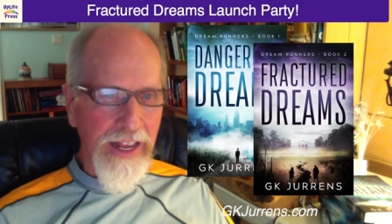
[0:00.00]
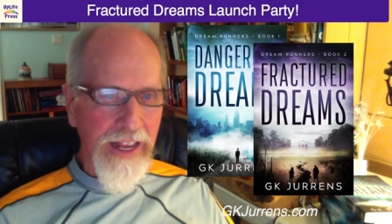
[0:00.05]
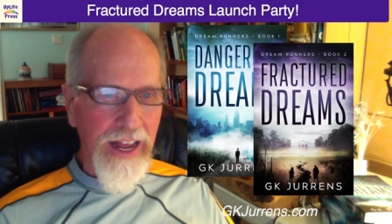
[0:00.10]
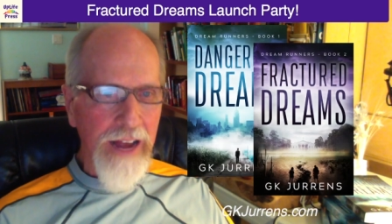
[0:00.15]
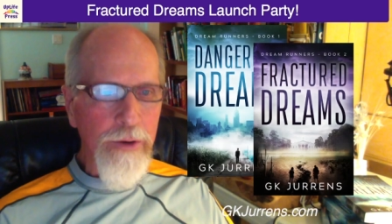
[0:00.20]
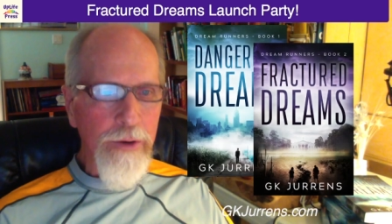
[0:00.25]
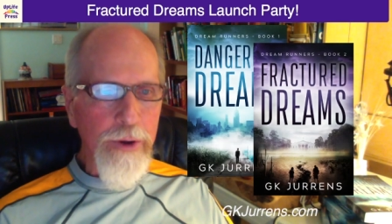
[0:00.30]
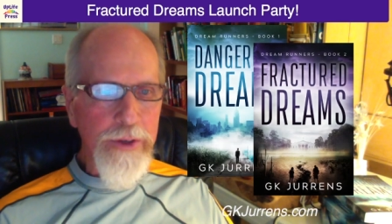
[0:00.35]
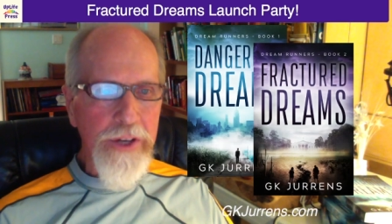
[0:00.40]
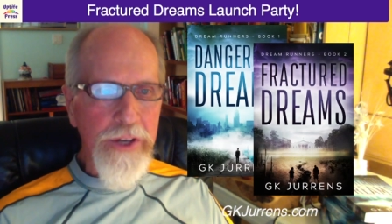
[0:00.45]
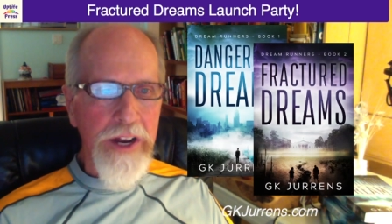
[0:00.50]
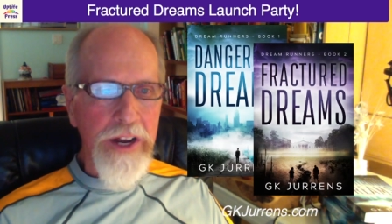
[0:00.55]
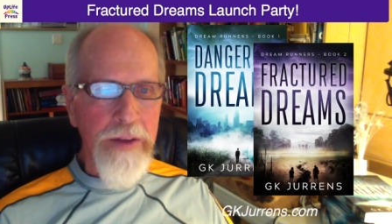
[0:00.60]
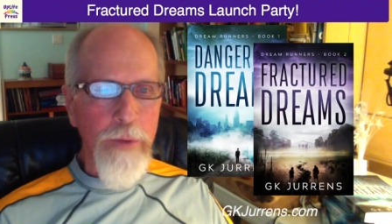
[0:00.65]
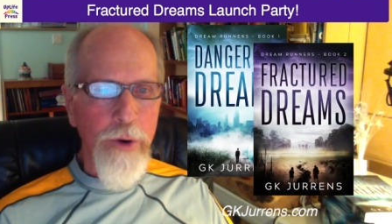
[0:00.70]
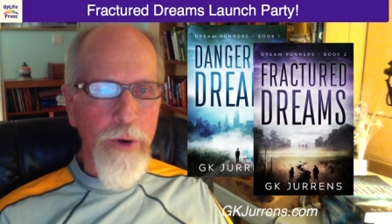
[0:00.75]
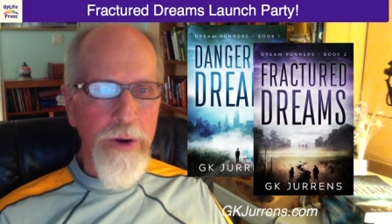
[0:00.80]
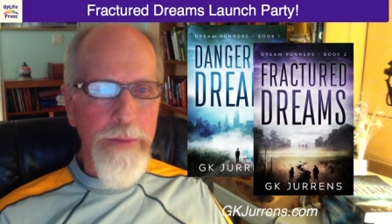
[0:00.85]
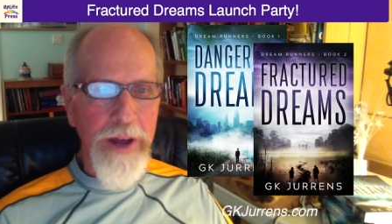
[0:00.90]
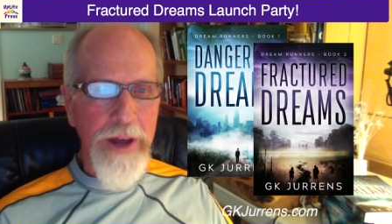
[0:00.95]
I won't say any
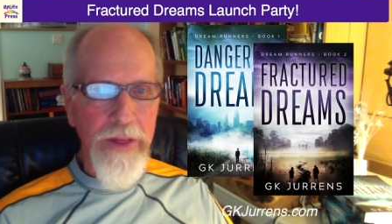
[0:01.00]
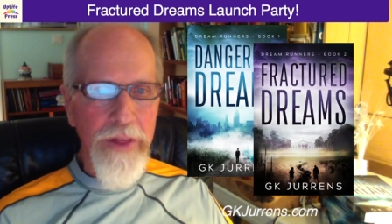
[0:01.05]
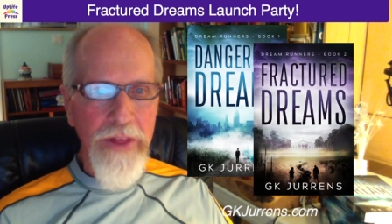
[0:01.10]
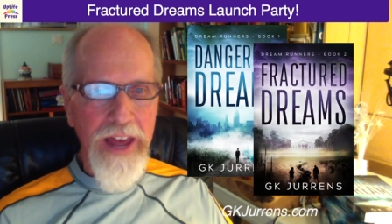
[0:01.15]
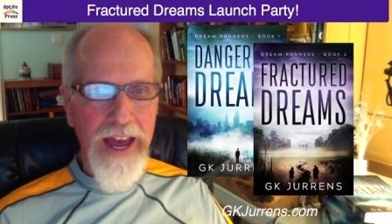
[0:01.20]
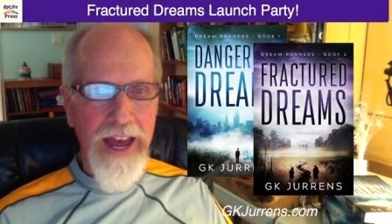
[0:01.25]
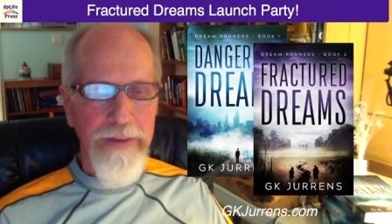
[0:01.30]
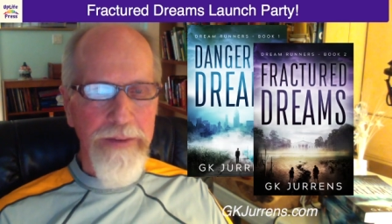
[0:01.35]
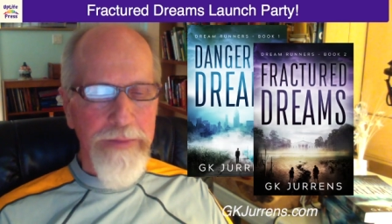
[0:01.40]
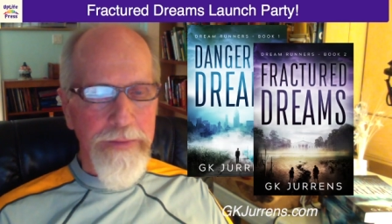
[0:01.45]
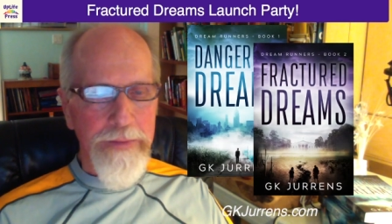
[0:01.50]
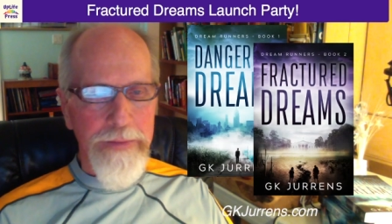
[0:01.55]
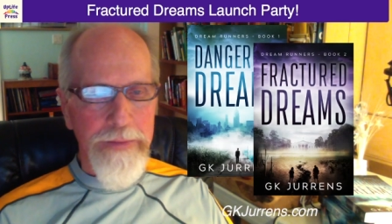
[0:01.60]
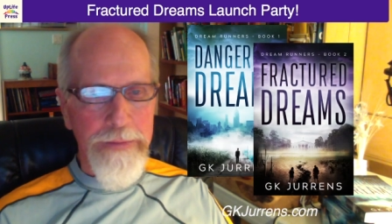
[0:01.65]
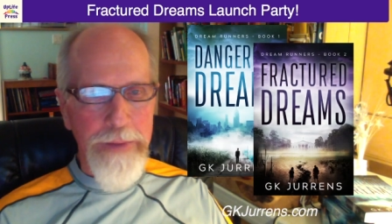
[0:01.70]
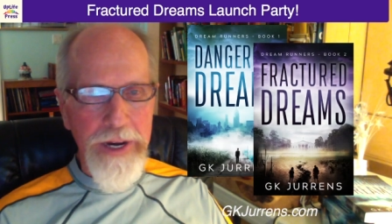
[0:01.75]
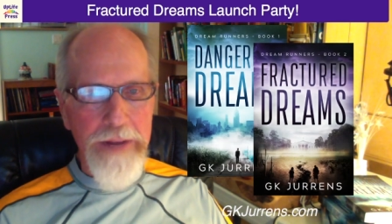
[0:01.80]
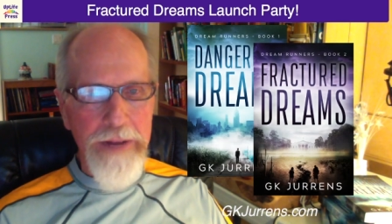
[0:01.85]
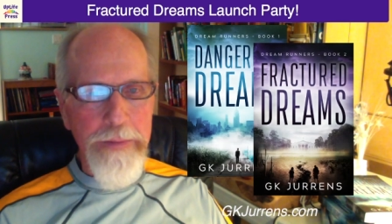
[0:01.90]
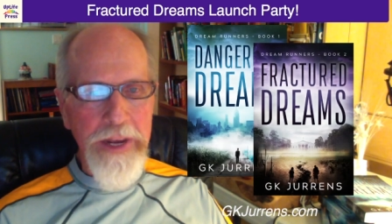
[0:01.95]
more about that,
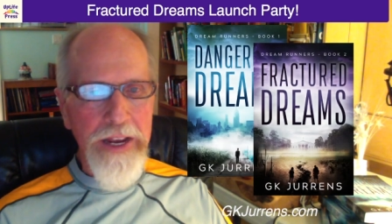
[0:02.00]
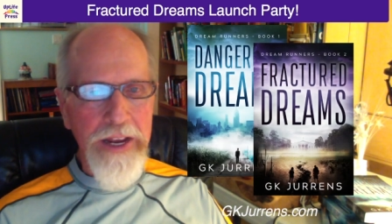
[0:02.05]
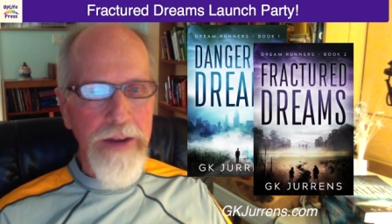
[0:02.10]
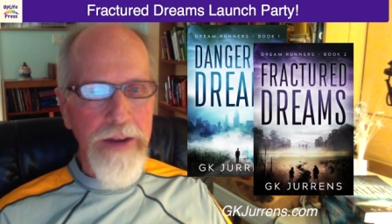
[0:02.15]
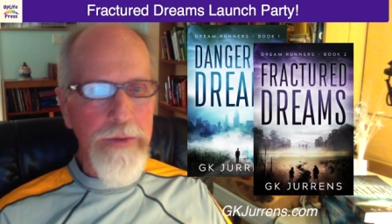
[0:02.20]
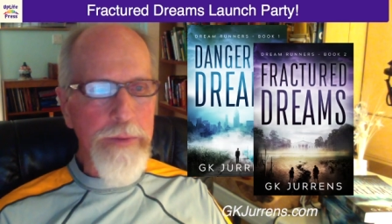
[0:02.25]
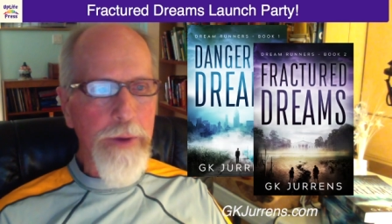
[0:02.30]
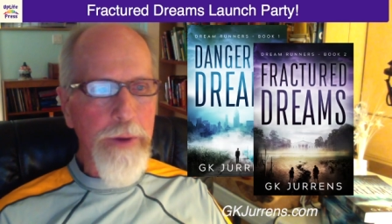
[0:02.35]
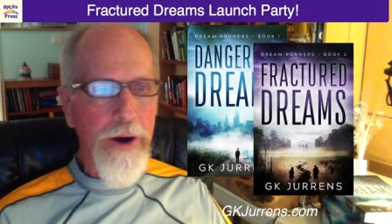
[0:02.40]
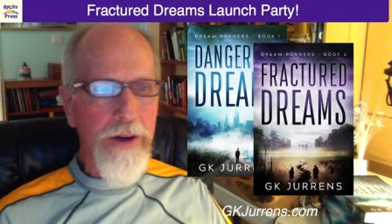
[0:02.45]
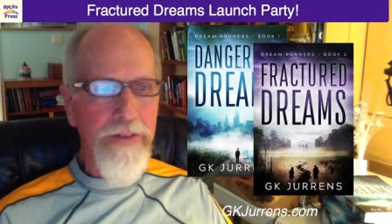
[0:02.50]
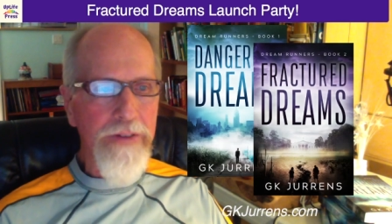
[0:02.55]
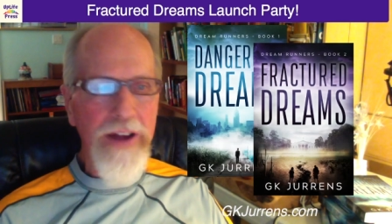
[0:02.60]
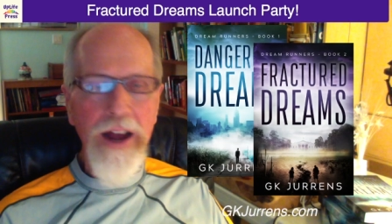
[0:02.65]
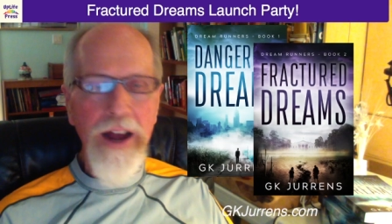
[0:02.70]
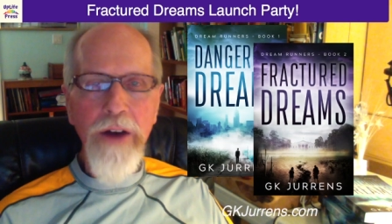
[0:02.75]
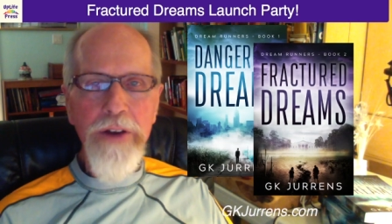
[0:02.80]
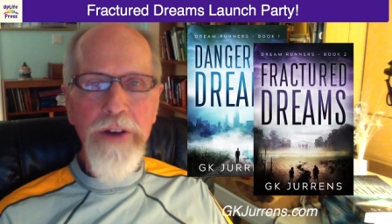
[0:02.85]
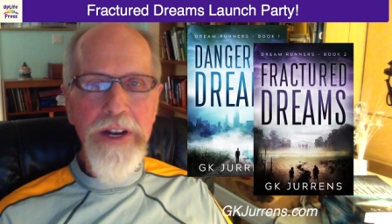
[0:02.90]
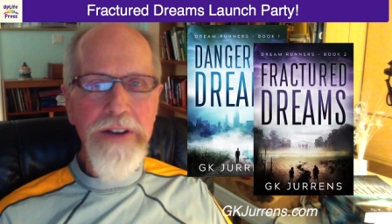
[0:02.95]
but it becomes part of
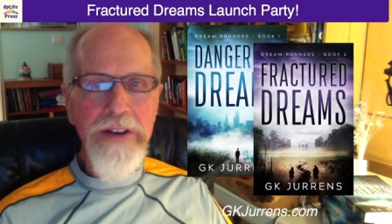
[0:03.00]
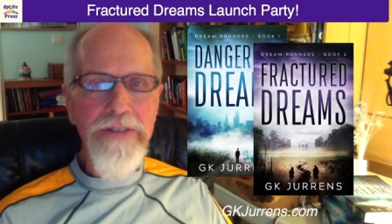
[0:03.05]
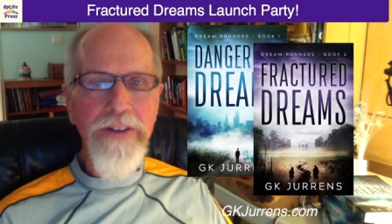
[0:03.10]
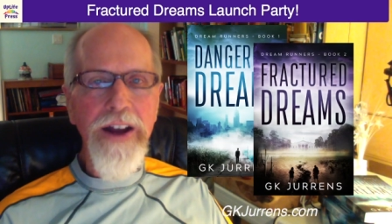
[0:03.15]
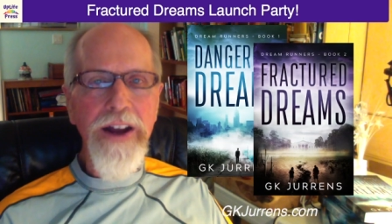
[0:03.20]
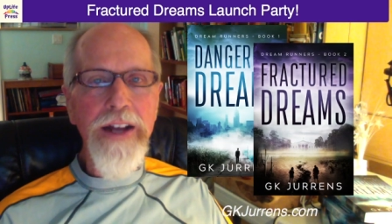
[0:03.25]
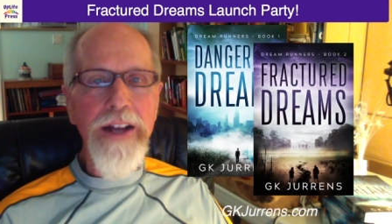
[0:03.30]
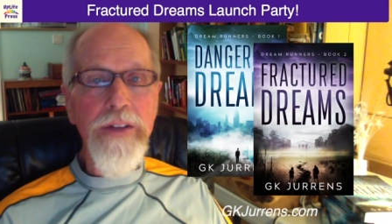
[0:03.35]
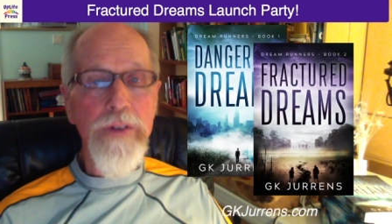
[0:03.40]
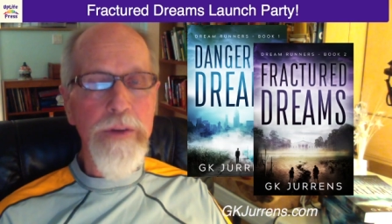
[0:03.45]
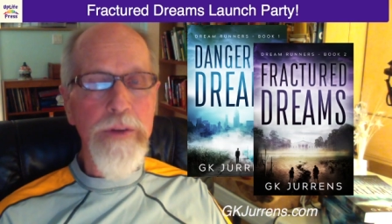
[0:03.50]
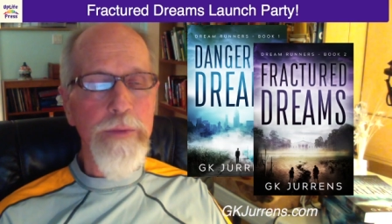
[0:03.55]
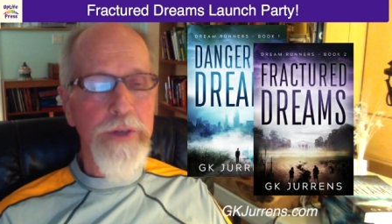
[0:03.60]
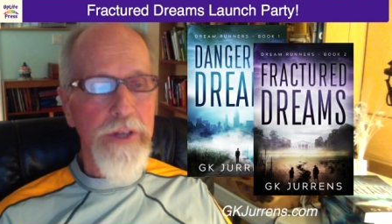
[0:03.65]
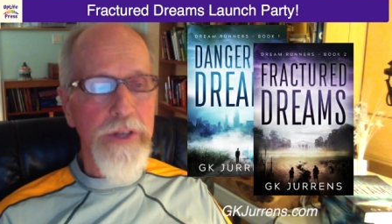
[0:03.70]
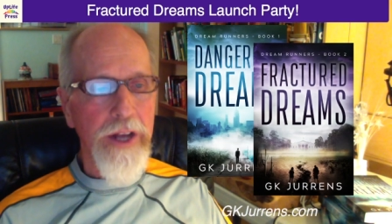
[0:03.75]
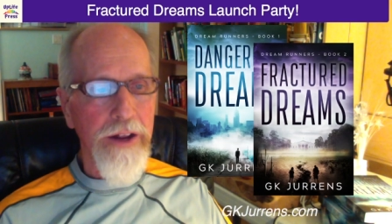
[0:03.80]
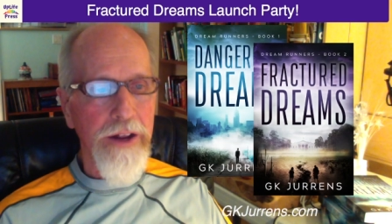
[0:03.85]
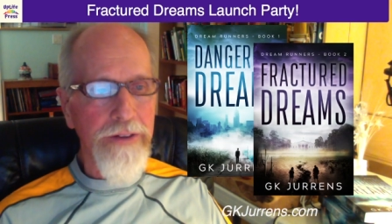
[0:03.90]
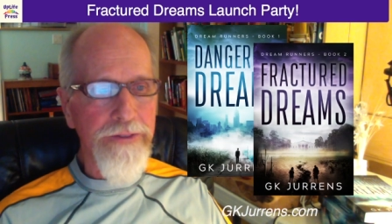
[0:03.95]
how he defines
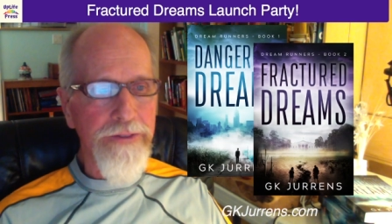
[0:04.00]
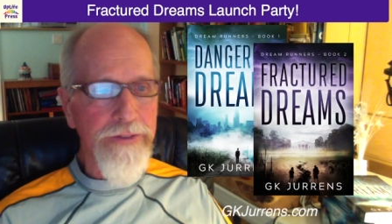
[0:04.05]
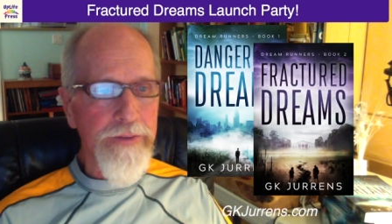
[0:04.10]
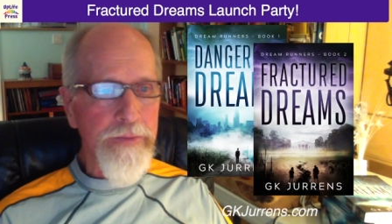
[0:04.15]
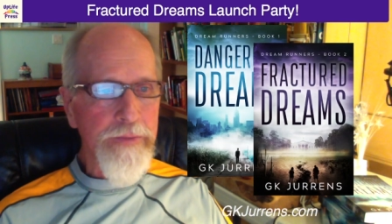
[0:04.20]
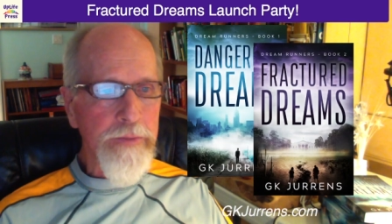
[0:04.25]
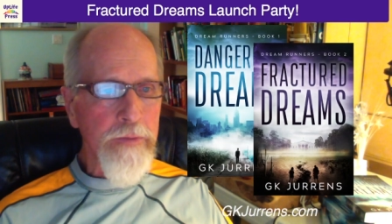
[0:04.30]
himself.